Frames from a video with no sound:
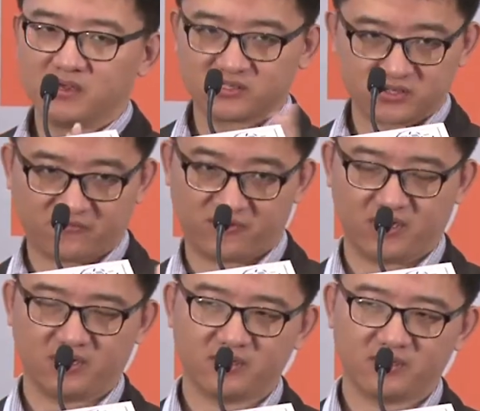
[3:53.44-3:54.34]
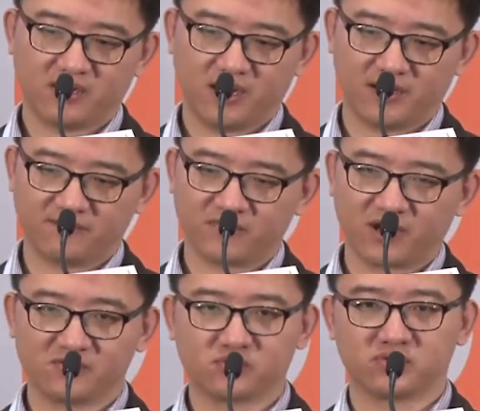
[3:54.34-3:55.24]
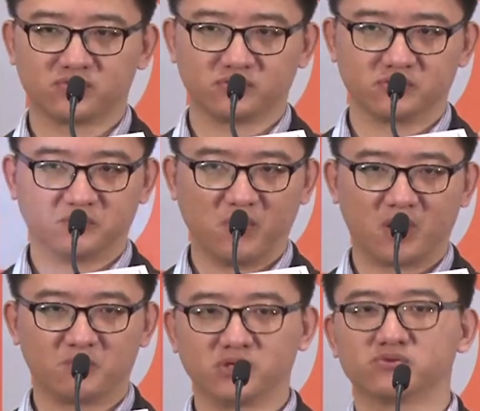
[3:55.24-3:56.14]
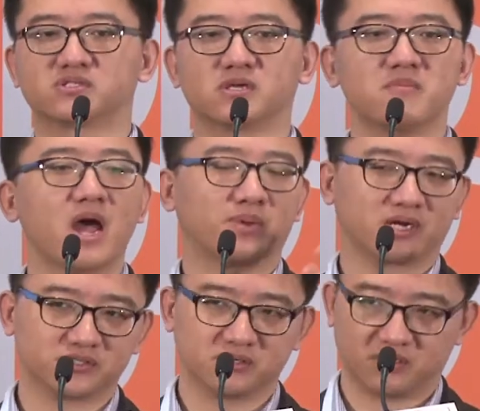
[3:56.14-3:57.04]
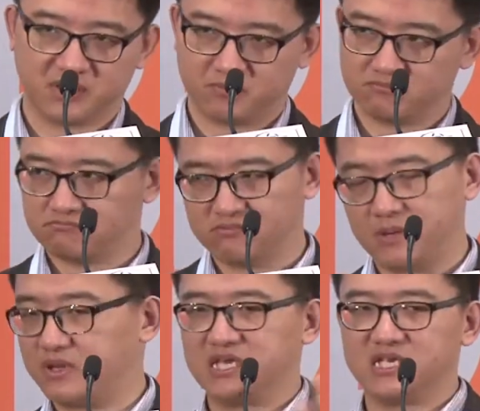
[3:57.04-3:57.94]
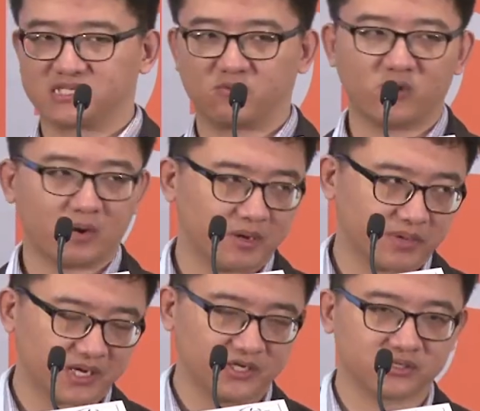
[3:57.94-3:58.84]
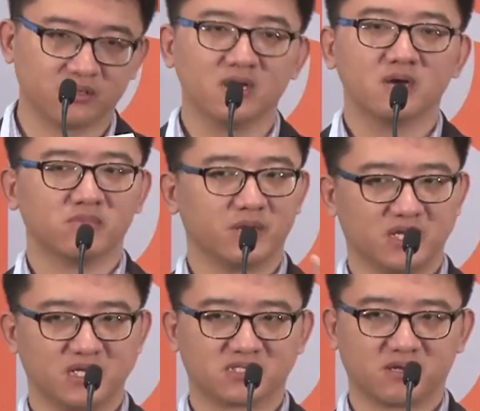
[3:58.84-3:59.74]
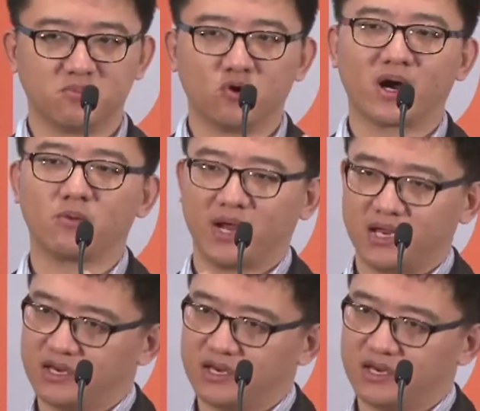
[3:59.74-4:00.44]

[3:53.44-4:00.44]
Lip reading: software and then to build some application on it. Maybe it is a web application, maybe it is a mobile band